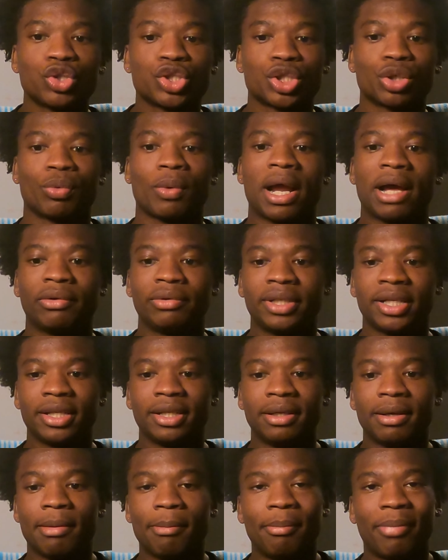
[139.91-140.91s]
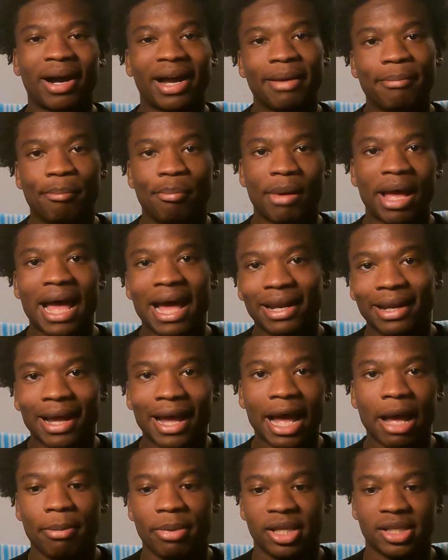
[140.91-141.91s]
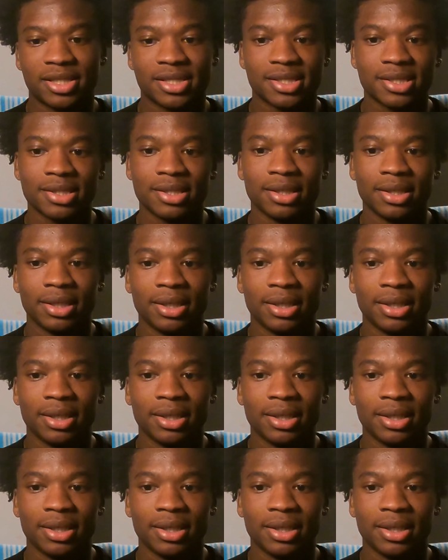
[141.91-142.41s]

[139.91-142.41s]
surrounded by bad habits